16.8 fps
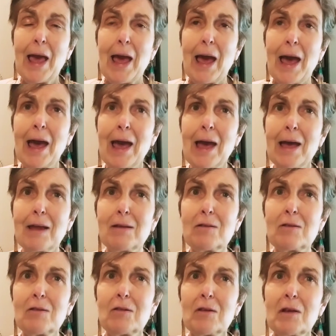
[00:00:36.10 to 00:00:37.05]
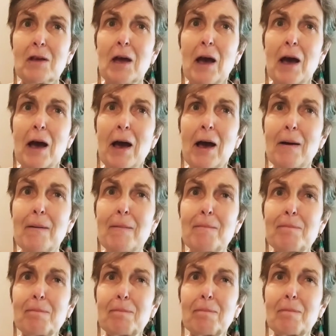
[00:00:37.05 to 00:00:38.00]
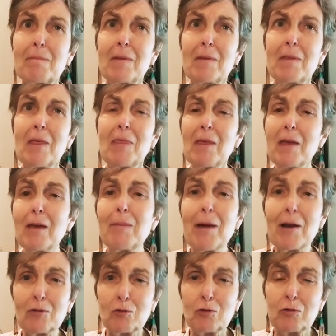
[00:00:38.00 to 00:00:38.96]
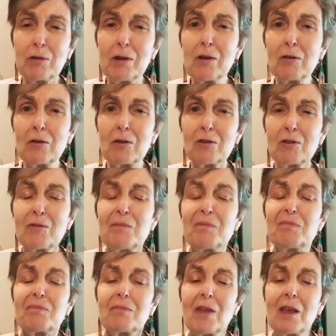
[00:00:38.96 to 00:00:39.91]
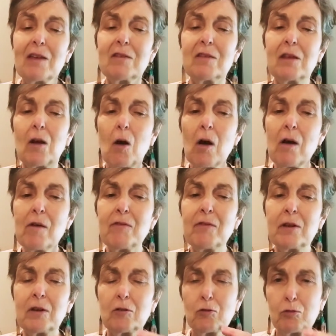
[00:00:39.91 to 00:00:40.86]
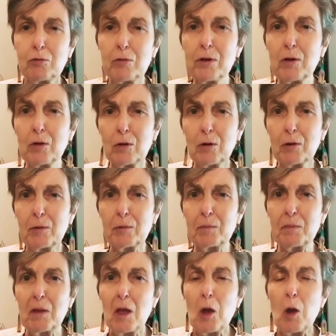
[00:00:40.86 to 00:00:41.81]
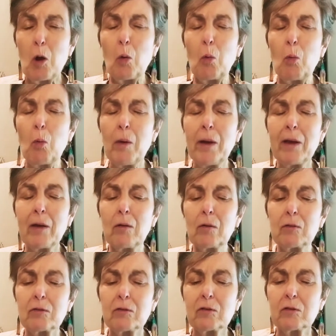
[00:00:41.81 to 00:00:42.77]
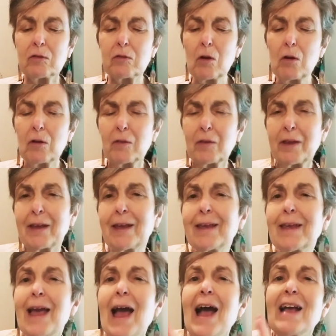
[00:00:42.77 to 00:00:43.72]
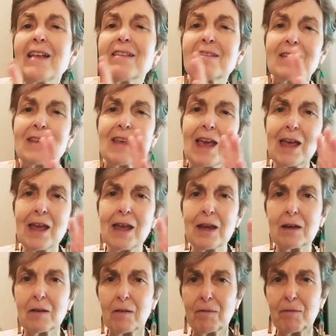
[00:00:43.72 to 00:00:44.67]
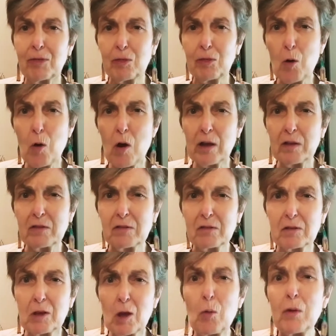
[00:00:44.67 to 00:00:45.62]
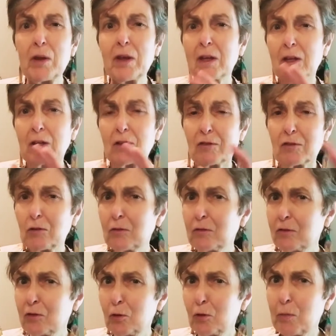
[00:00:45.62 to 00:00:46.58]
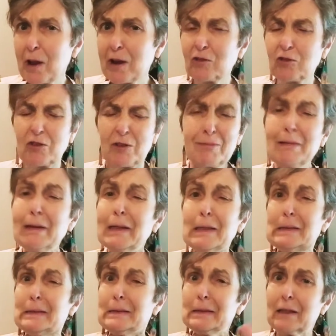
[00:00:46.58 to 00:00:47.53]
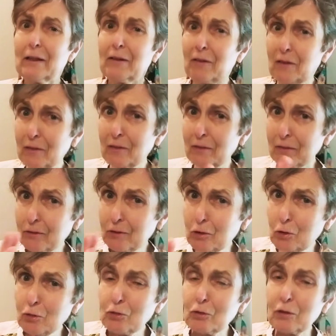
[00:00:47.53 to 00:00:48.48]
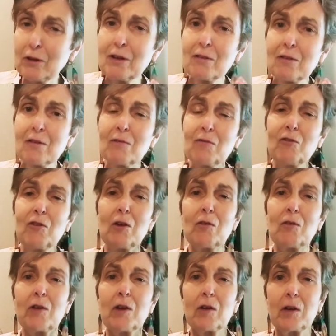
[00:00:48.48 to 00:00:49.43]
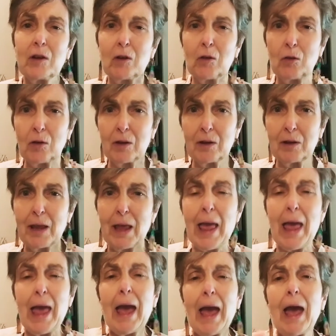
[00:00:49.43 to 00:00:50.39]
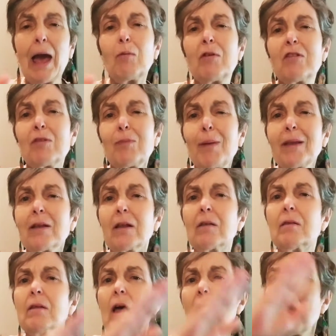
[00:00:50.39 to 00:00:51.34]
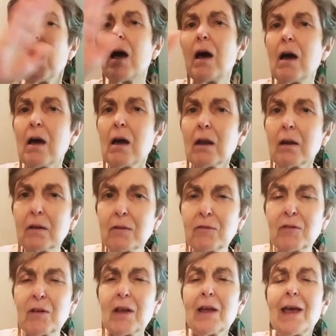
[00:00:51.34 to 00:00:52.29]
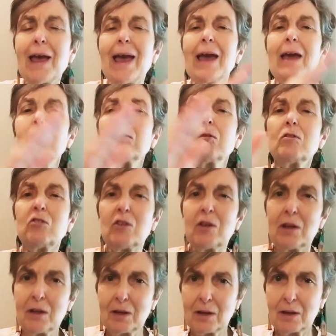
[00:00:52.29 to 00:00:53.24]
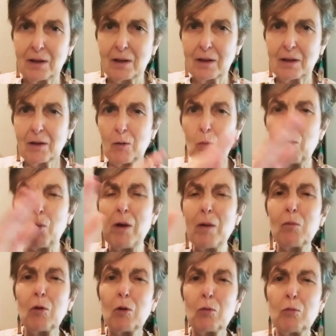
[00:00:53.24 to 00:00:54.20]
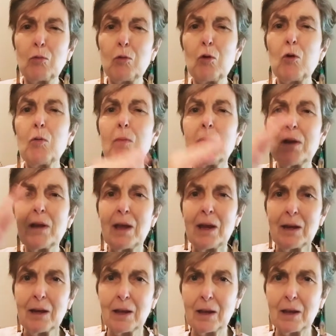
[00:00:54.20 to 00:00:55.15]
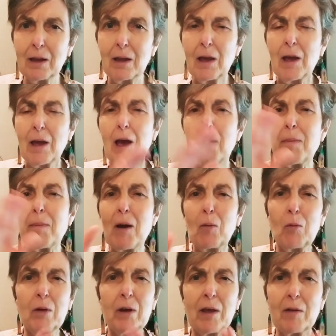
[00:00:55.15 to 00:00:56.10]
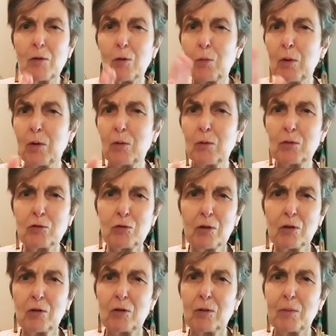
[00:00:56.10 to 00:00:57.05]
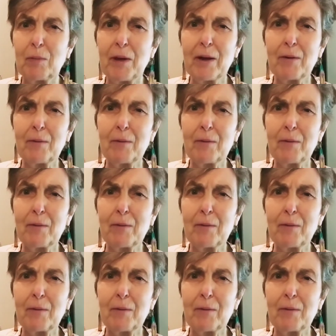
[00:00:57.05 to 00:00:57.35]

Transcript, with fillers: And um, the thing about triggers is that often a trigger will start like a cascade of thoughts going in a certain direction that usually doesn't feel very good. And we spend a lot of energy when we're ruminating about whatever we were triggered about.